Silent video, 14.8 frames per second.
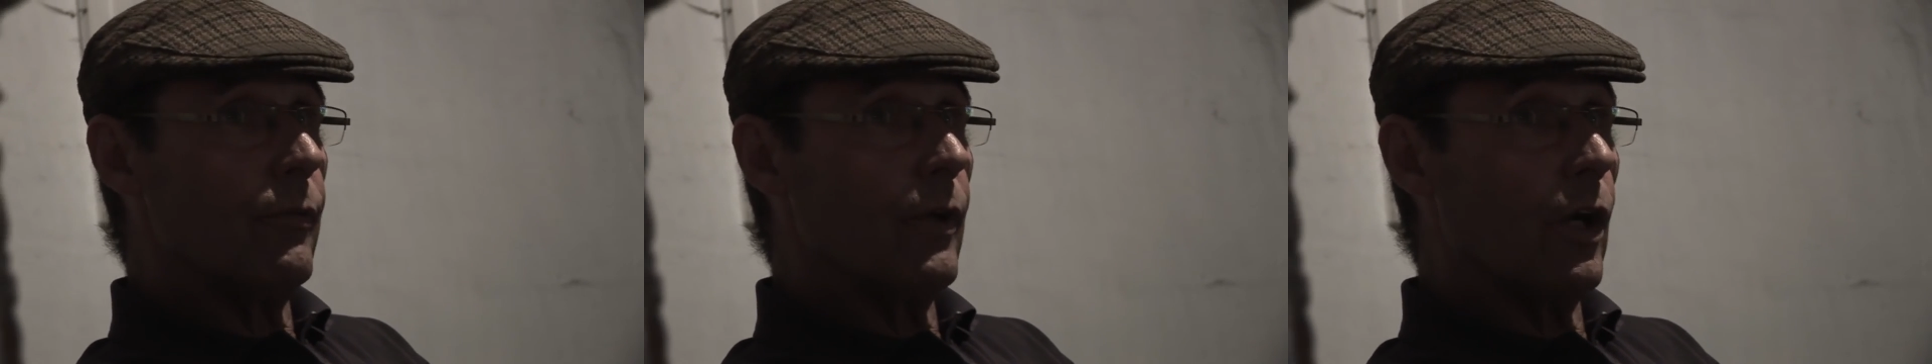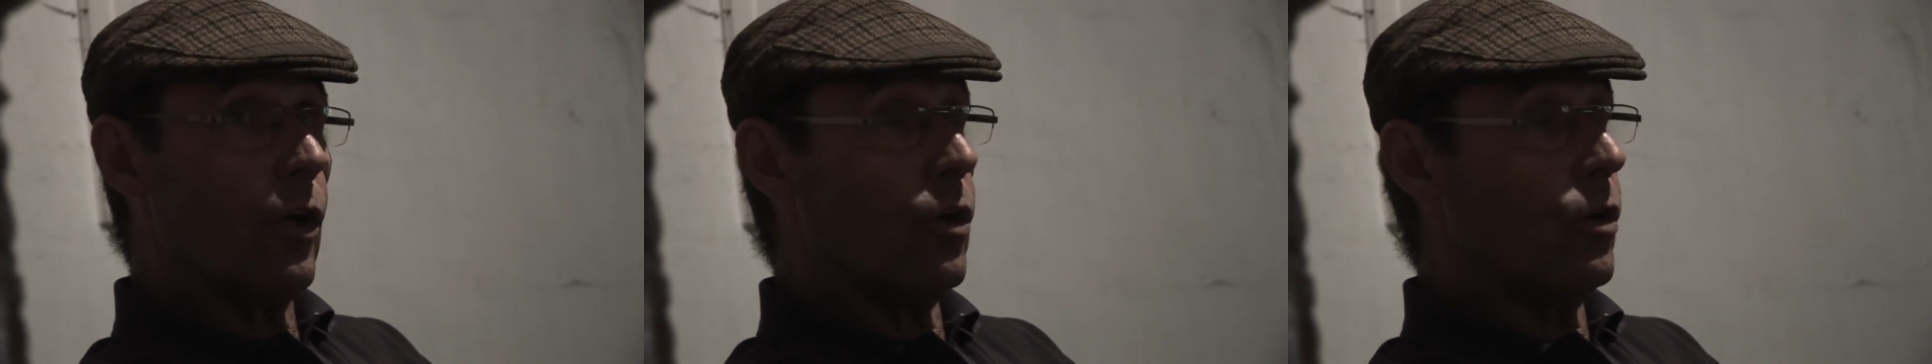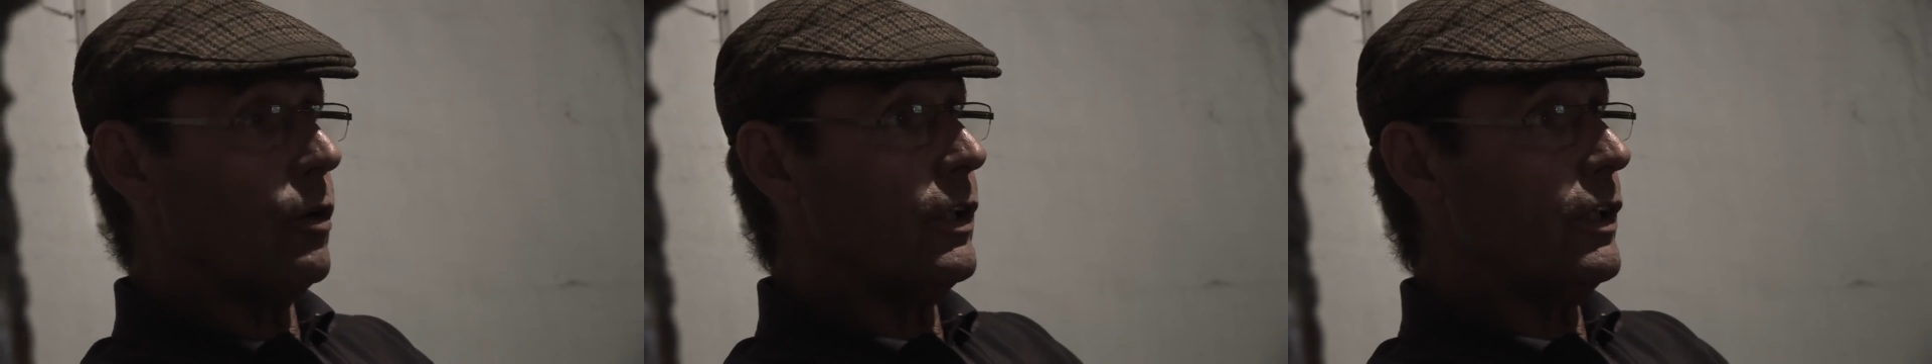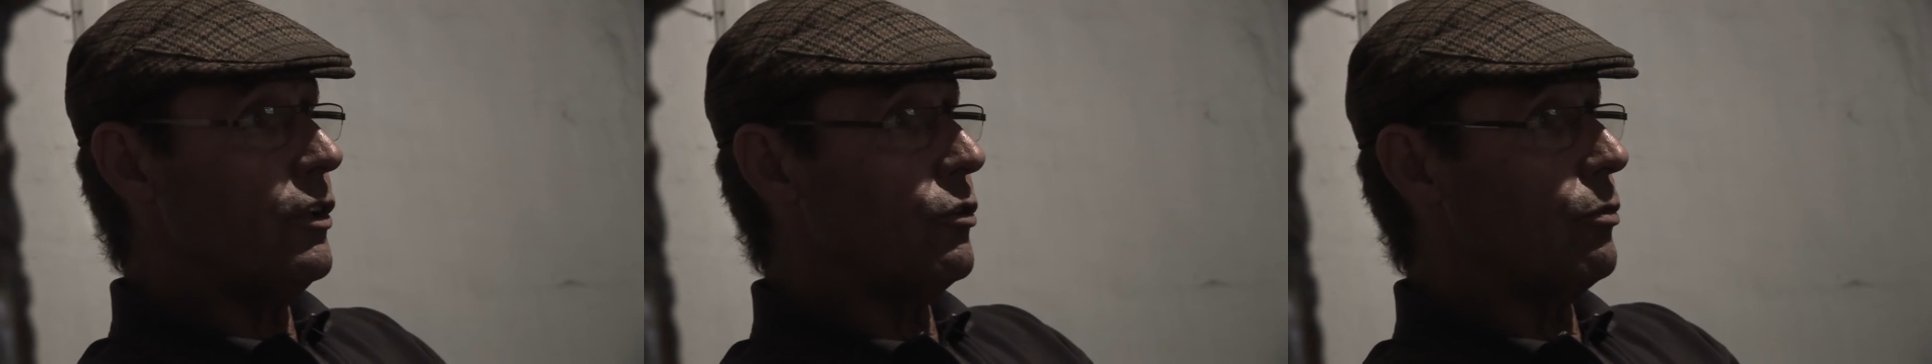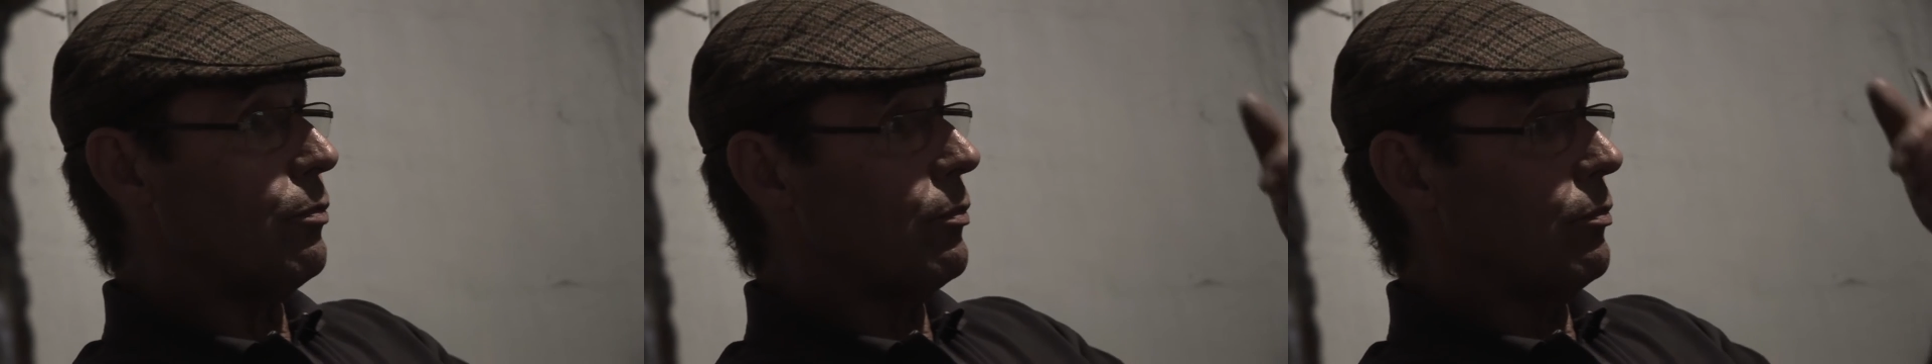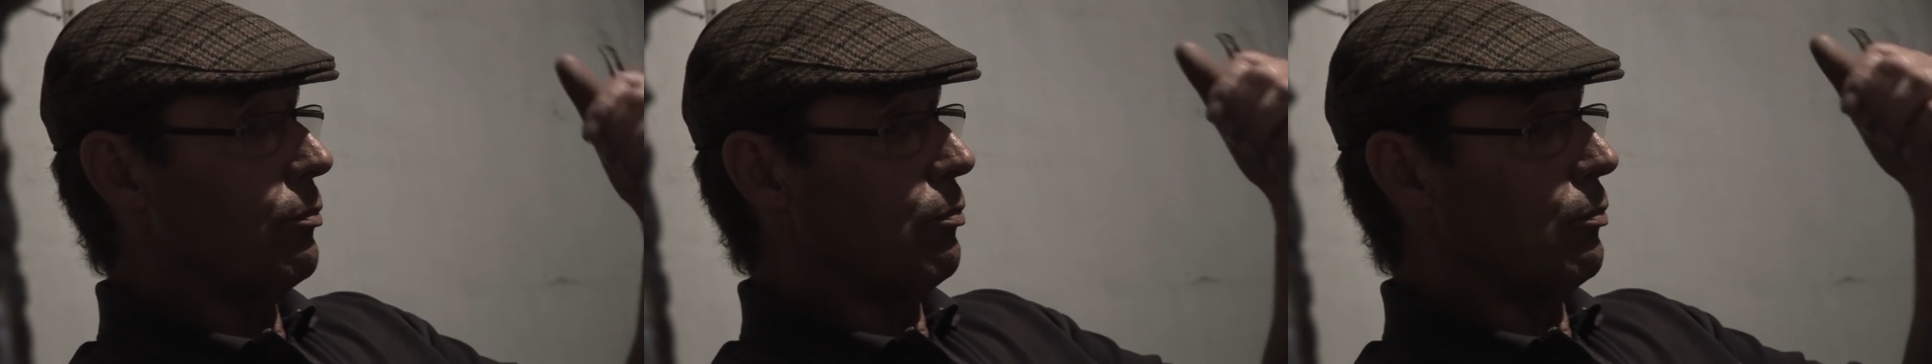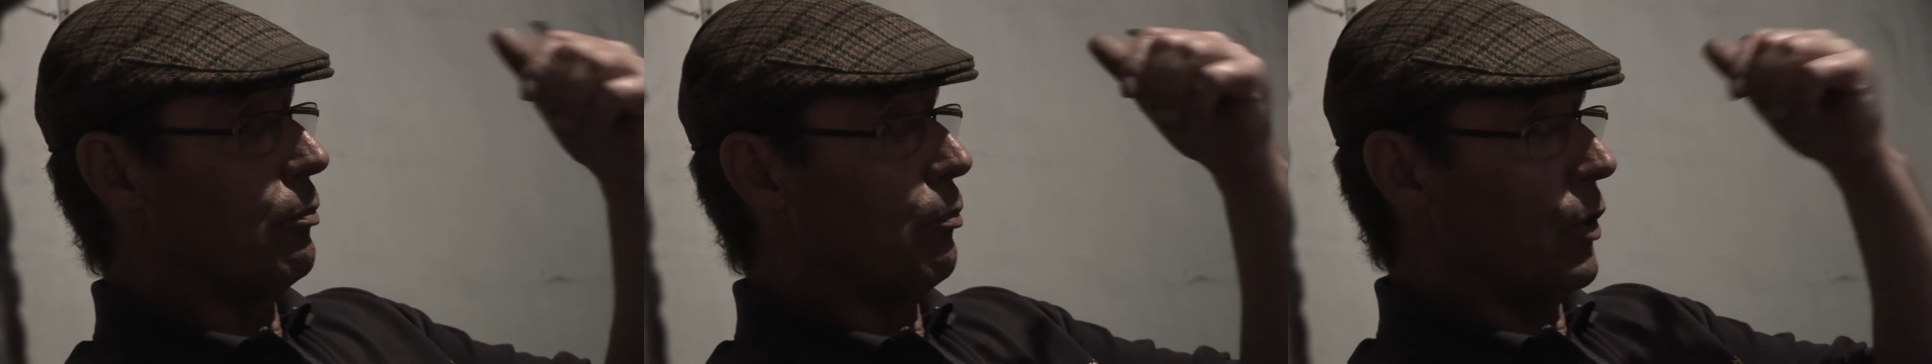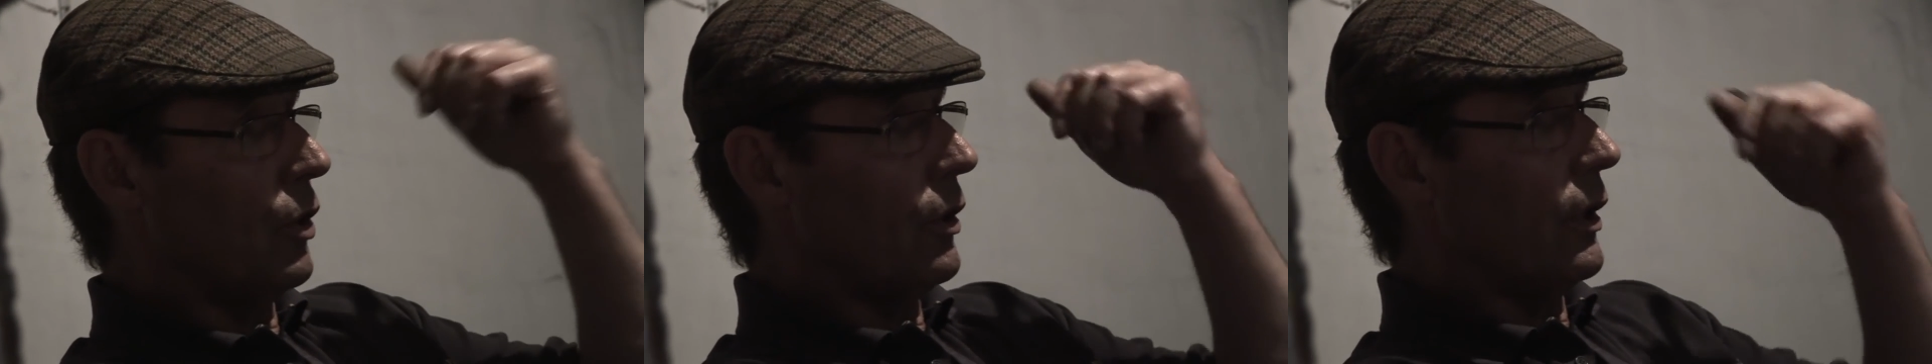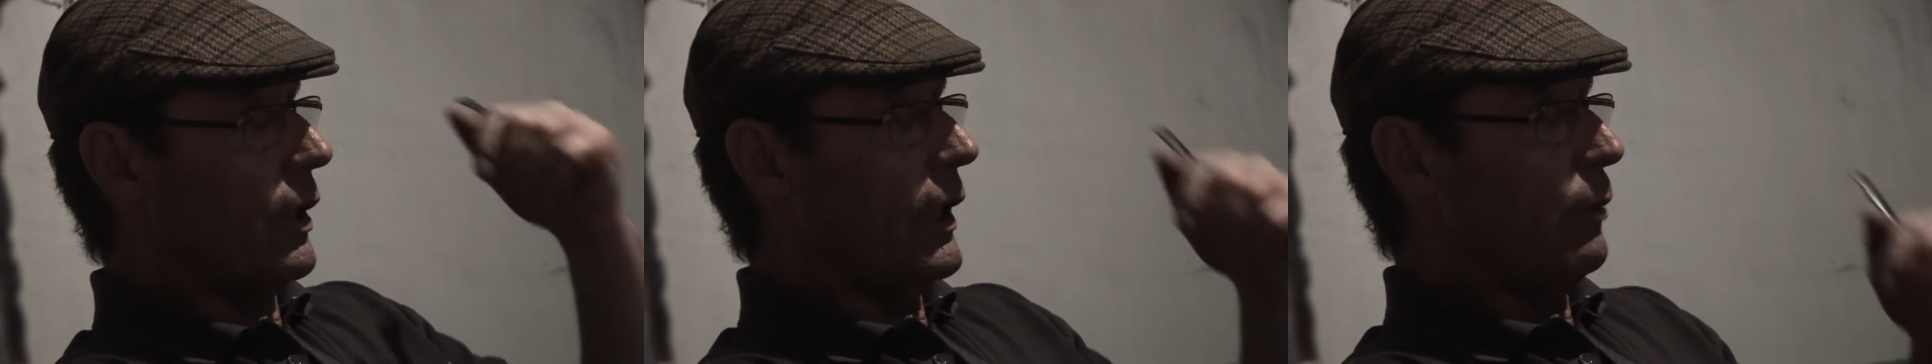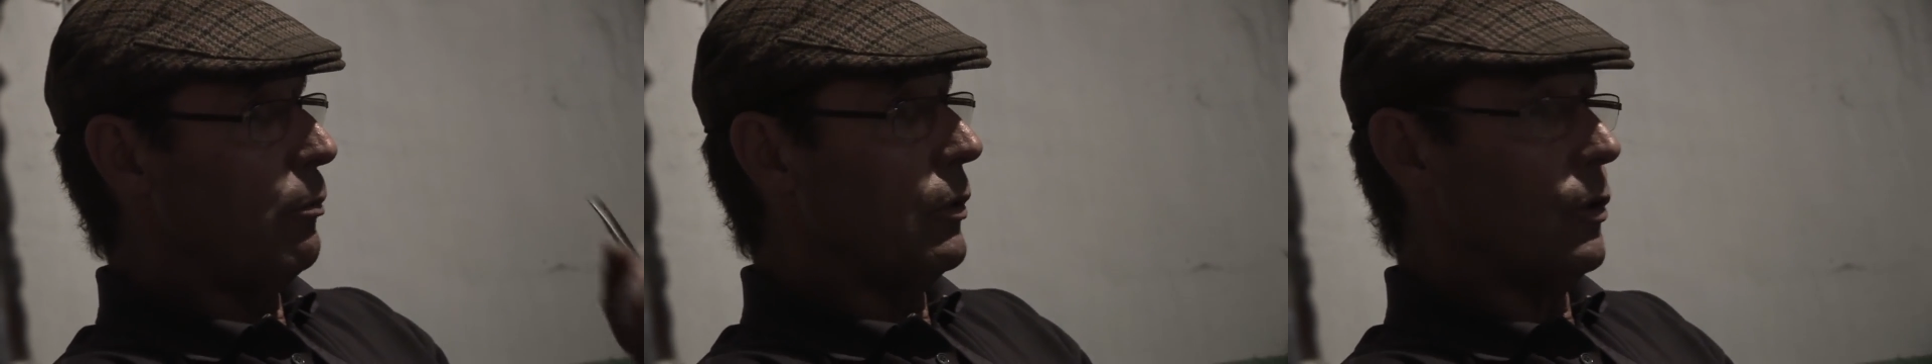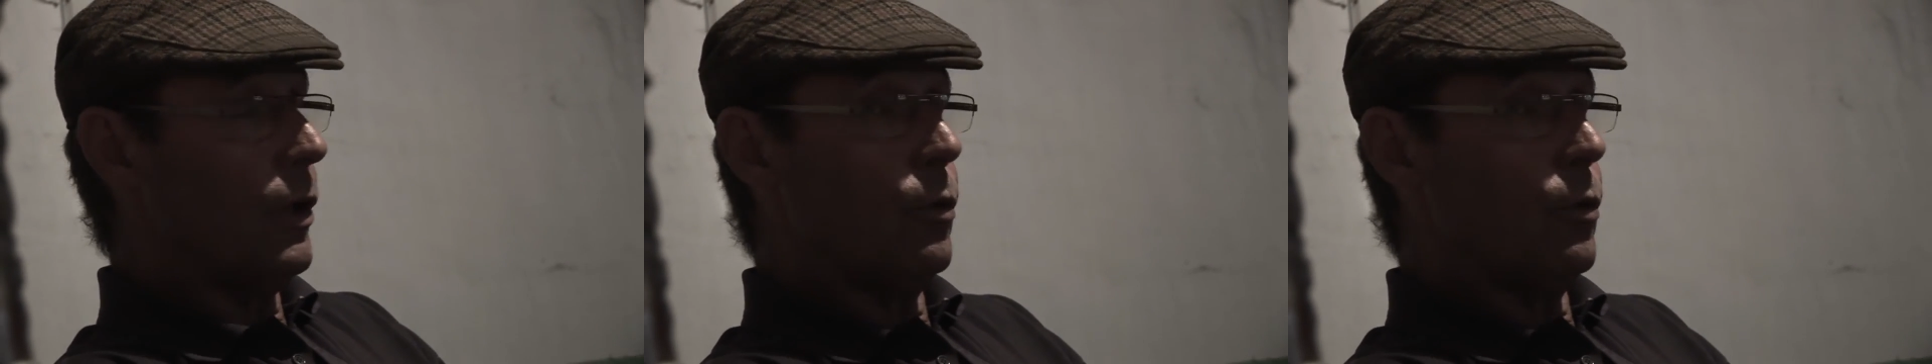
and all these modern day bloody